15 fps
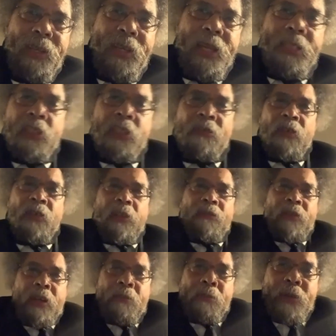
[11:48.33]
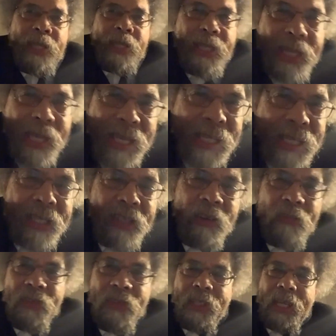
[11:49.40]
And so from the very beginning,
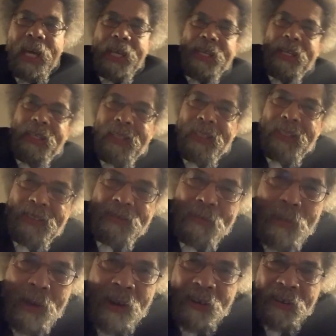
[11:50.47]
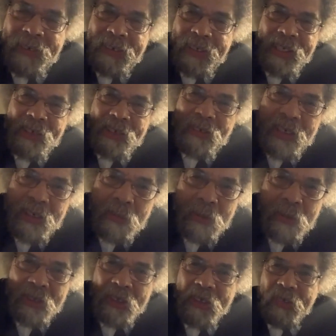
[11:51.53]
if you got this modern
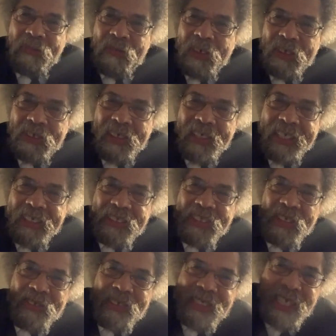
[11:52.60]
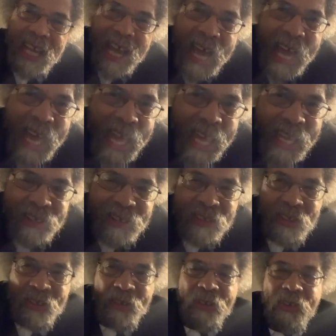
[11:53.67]
neoliberal university so tied
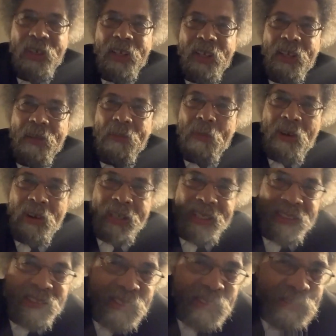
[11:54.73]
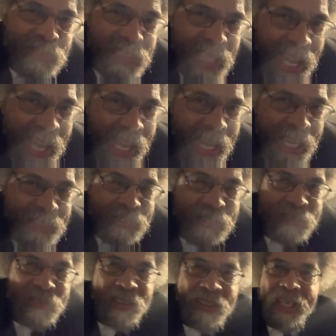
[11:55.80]
to the market, so tied
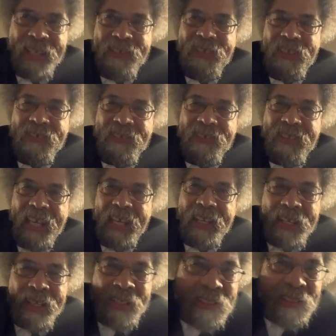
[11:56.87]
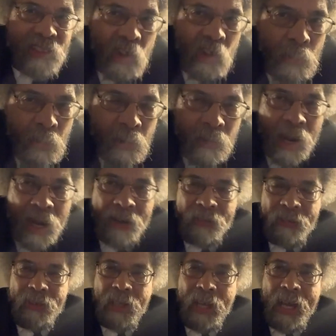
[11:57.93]
to the nation state, so
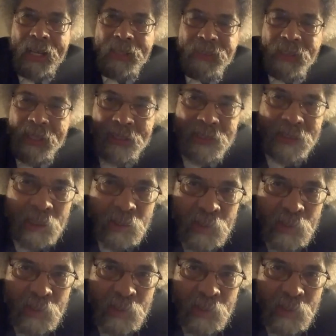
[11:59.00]
bureaucratized, so